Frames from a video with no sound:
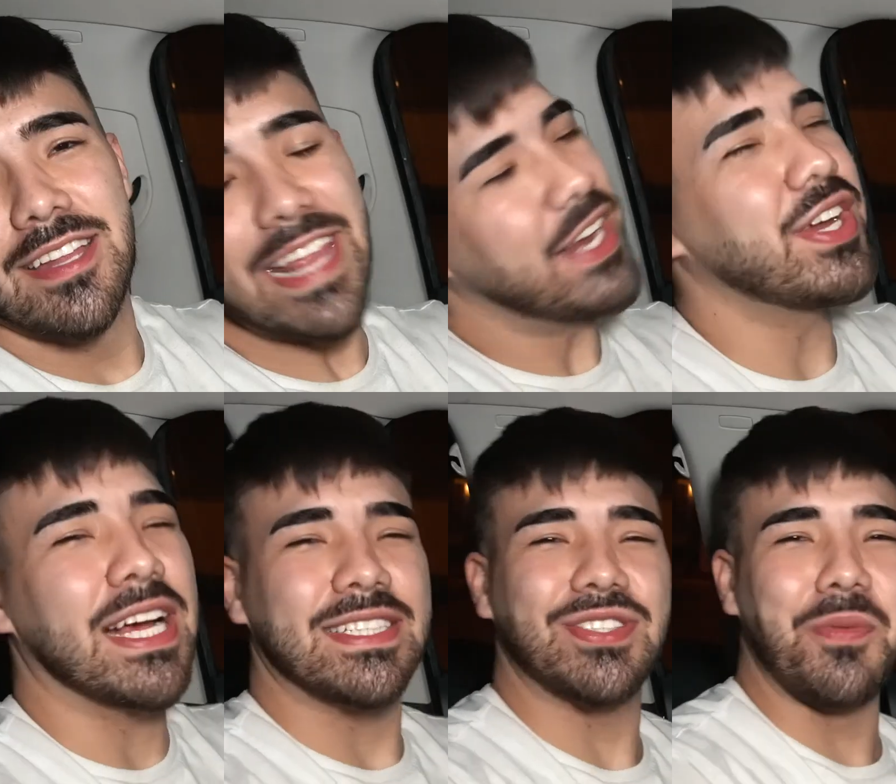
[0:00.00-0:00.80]
thank you
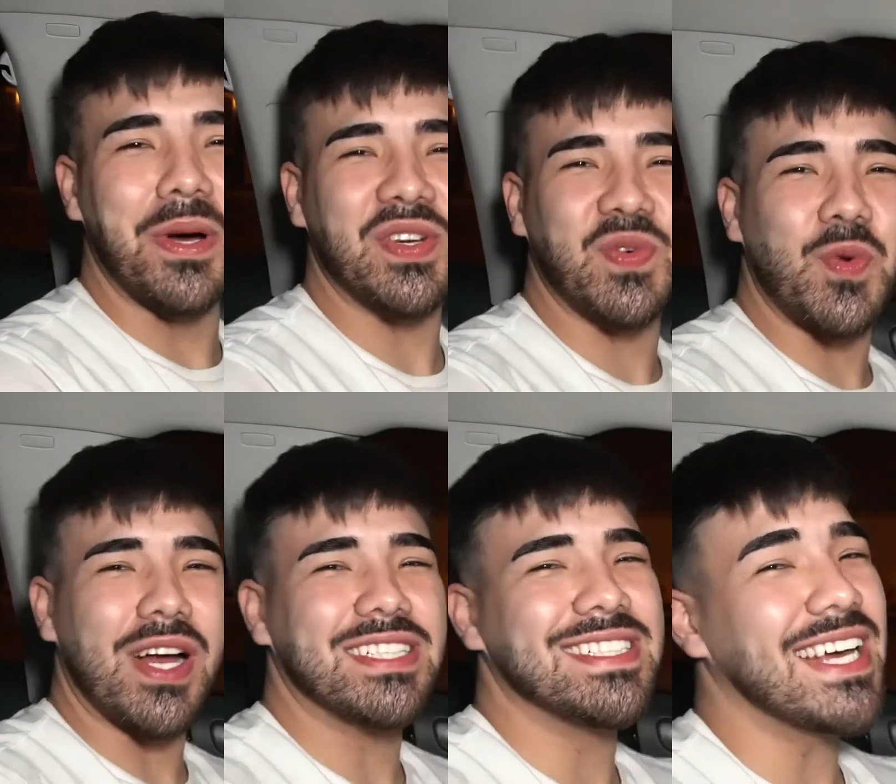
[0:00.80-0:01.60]
guys so much for
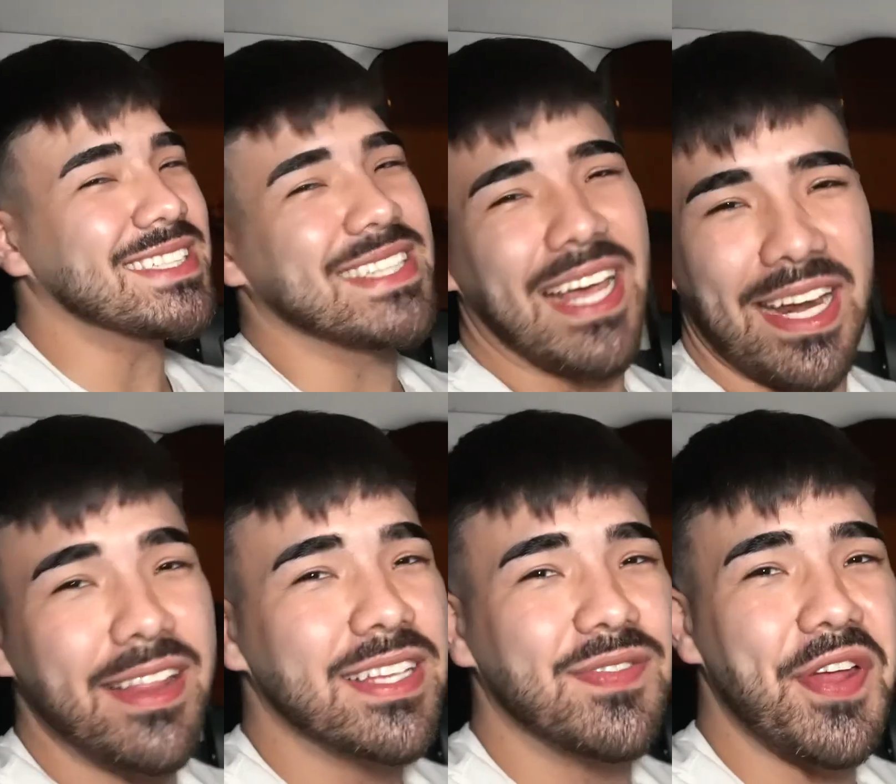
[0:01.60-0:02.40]
watching that's the end of
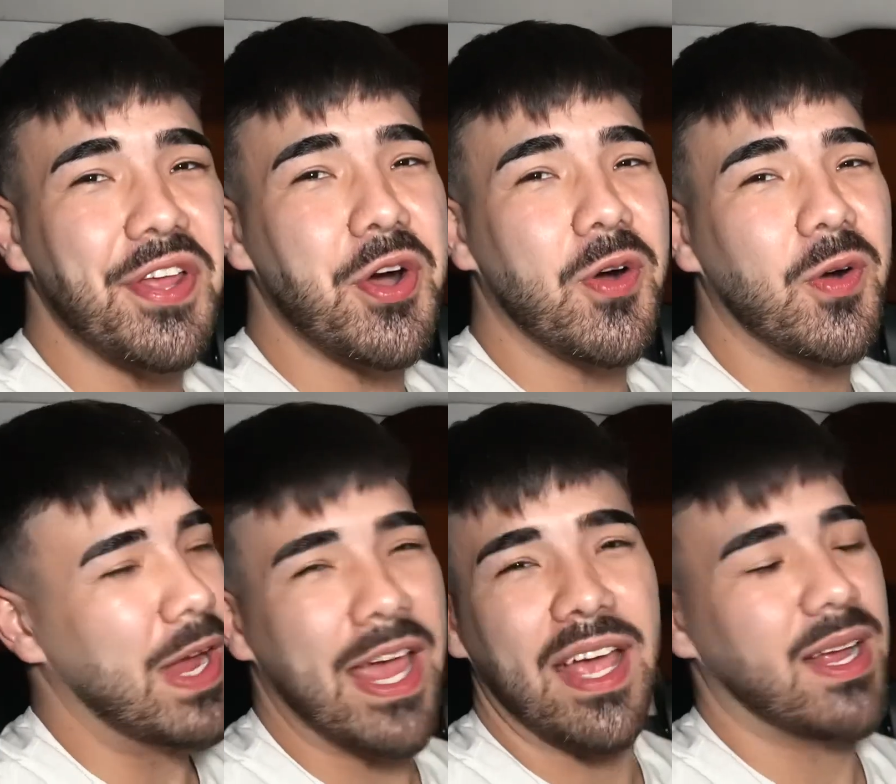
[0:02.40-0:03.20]
this video
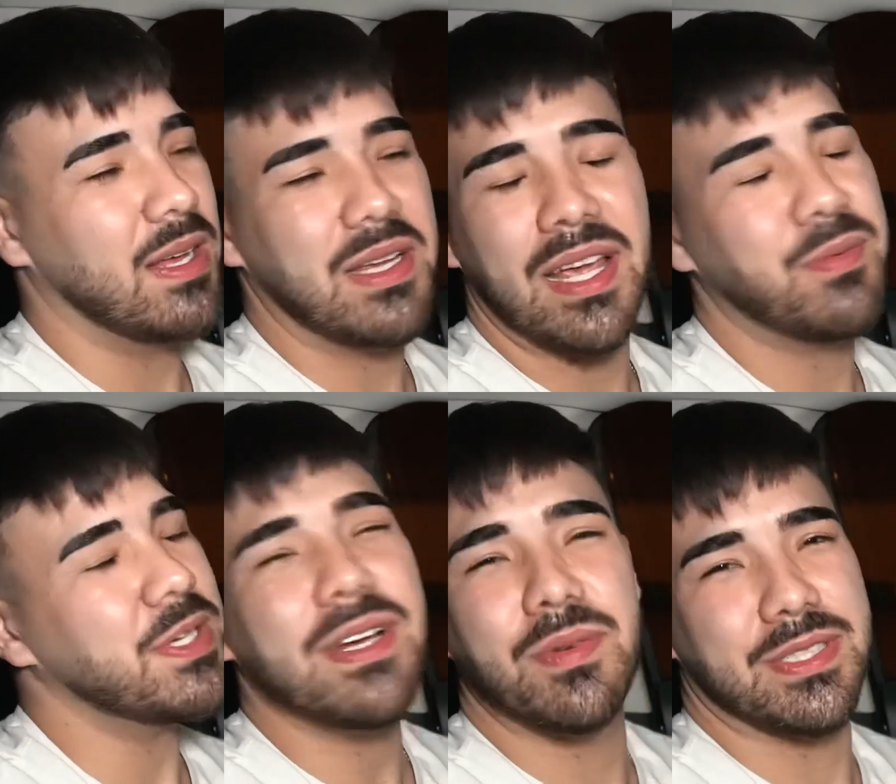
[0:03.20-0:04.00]
and and we're
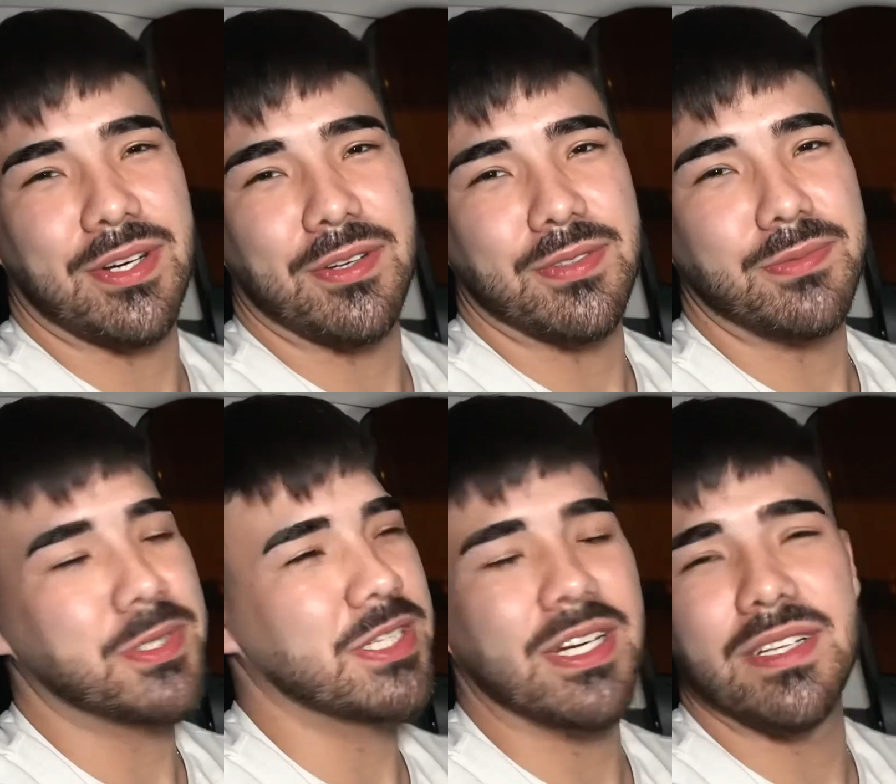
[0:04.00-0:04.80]
done with turtles we're
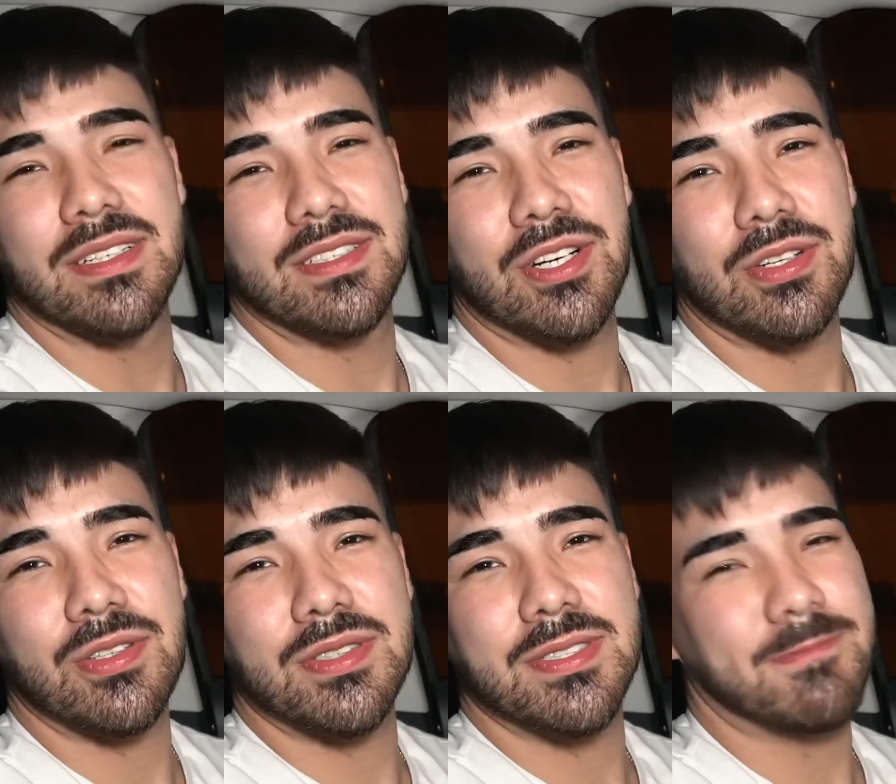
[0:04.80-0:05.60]
done
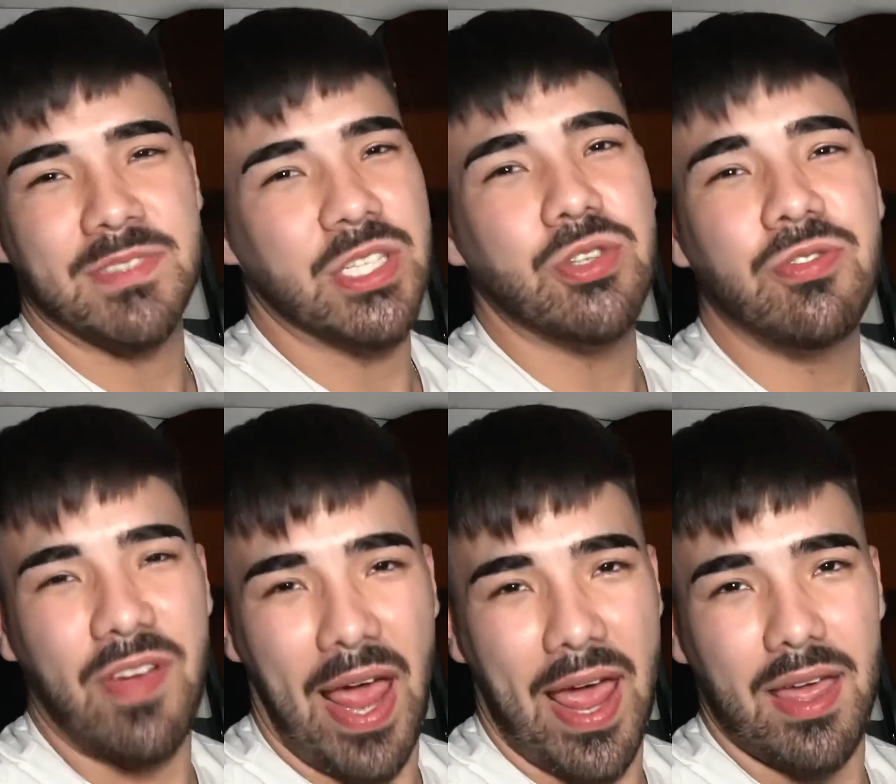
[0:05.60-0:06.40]
turtles they're too
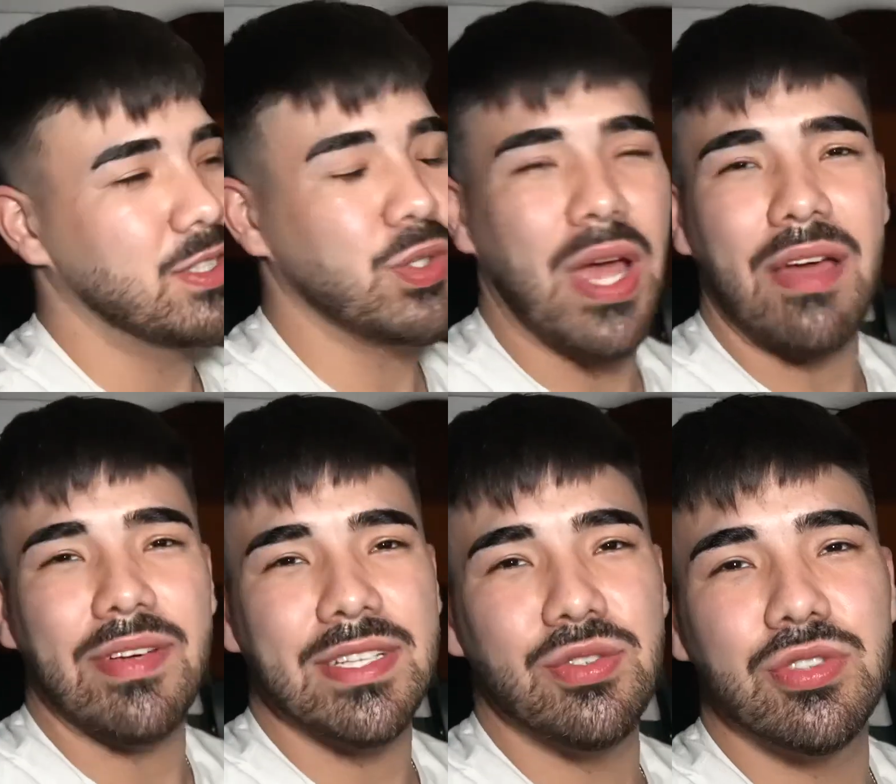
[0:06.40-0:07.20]
fat too heavy
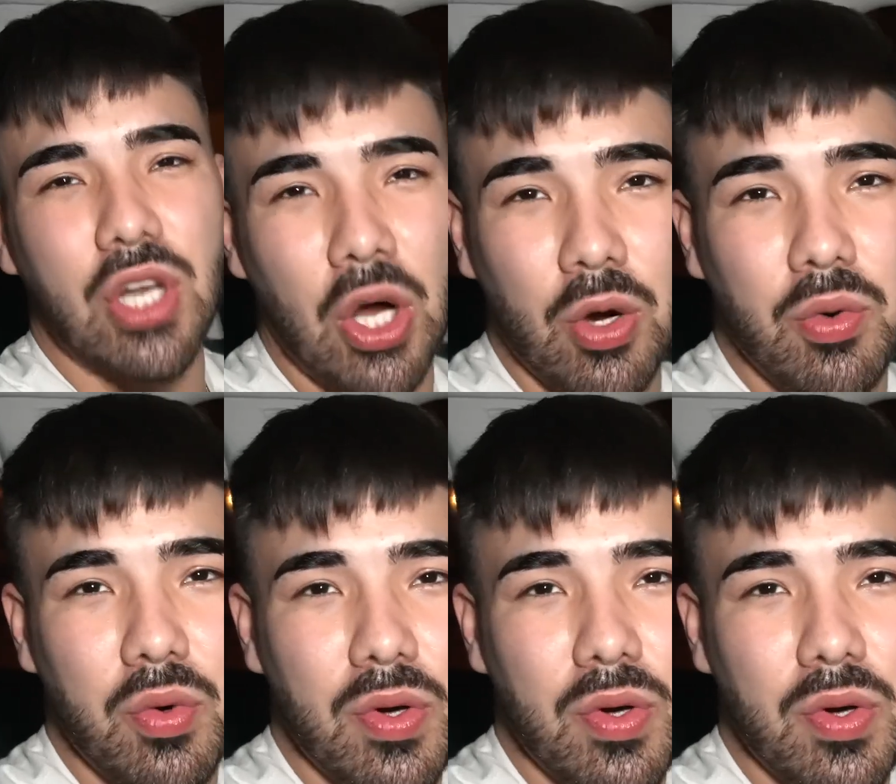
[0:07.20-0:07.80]
too slow